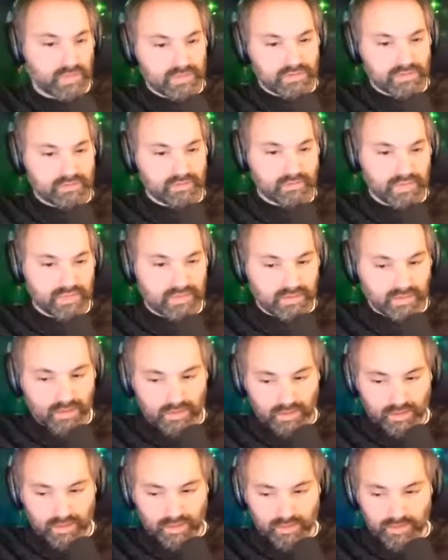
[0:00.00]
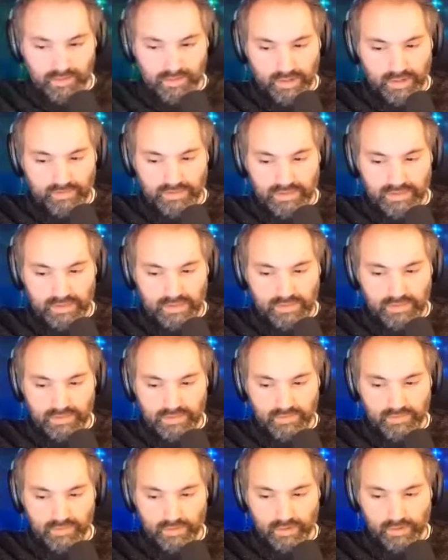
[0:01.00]
that's kind of the angle that I've taken
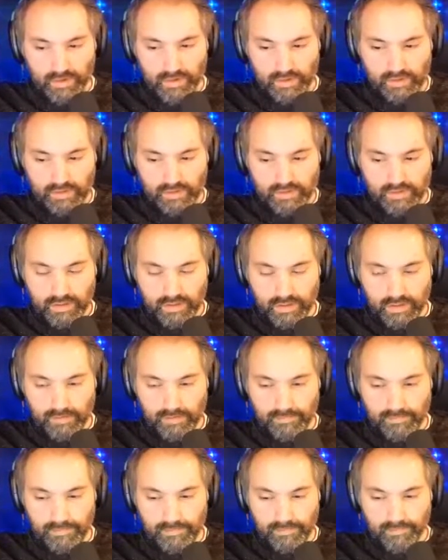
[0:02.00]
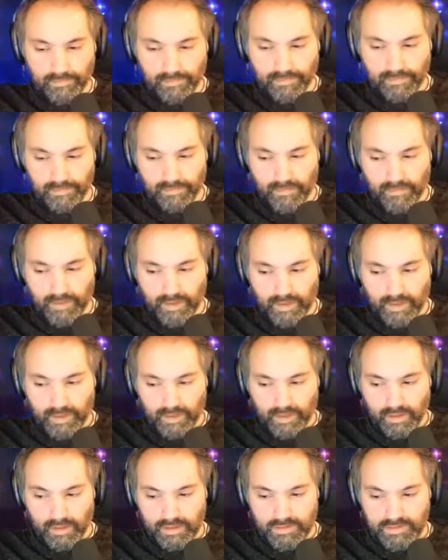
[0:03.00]
so far.
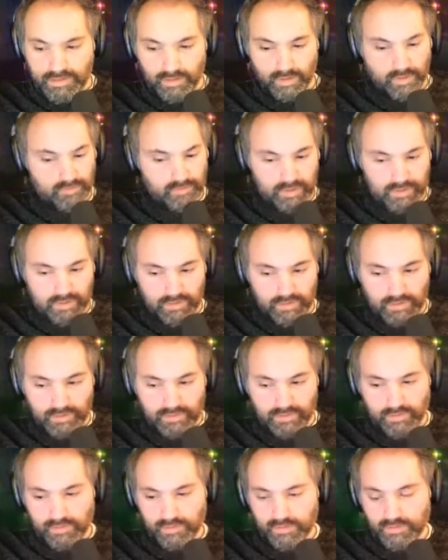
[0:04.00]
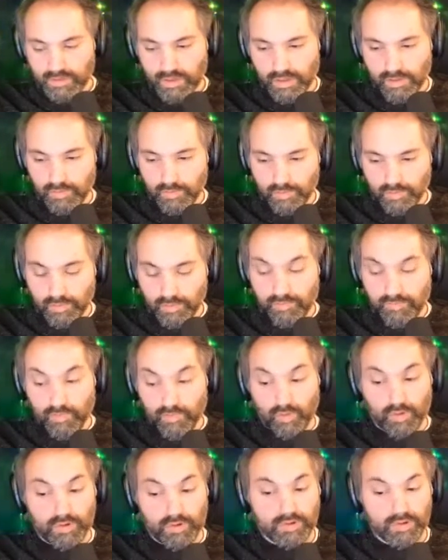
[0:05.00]
And so
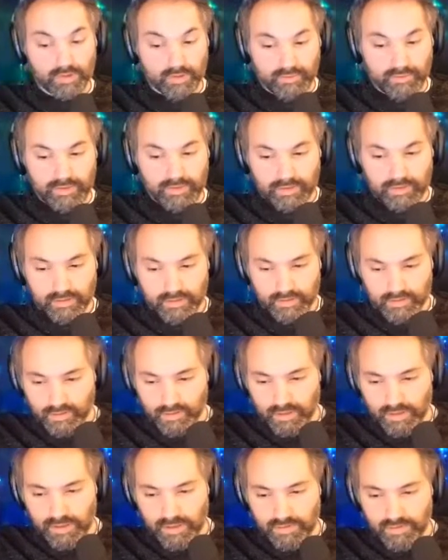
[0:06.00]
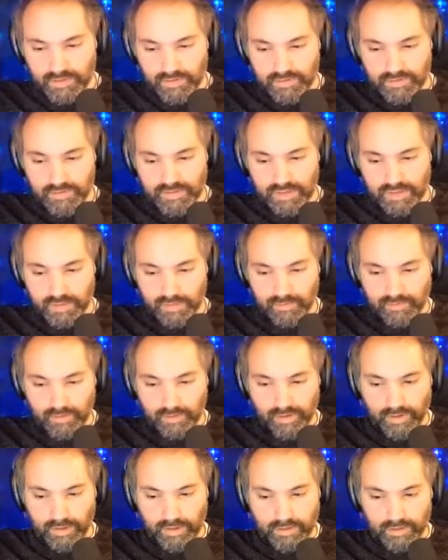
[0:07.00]
before COVID, I had been doing stand-up for
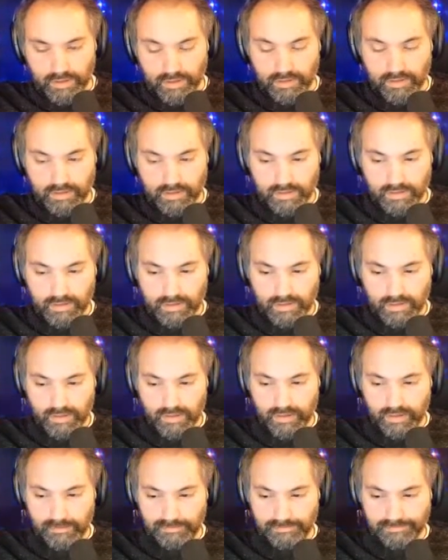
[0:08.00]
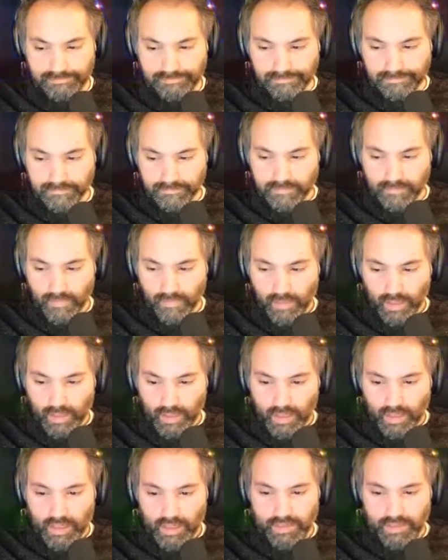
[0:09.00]
about a year. And
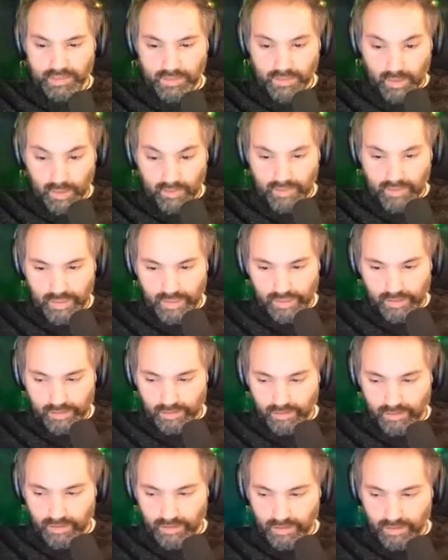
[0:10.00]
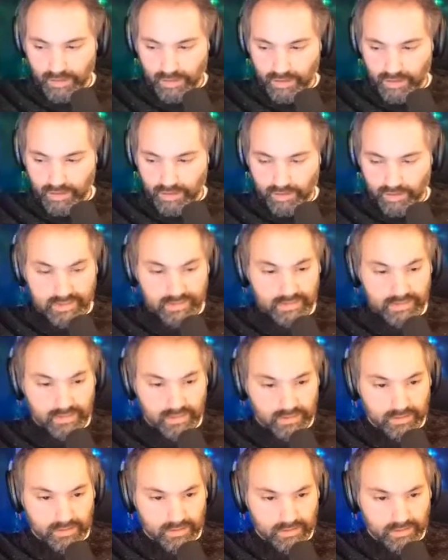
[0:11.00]
then COVID hit, and that
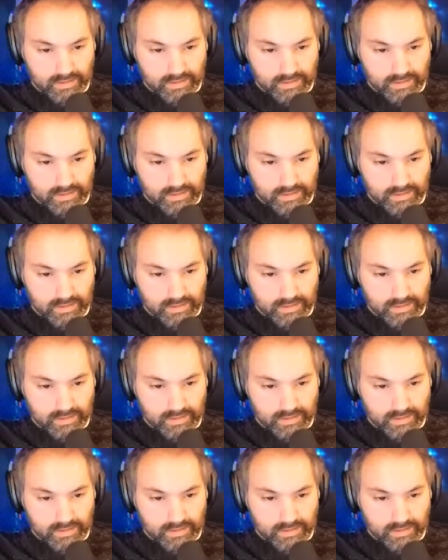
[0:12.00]
sucks.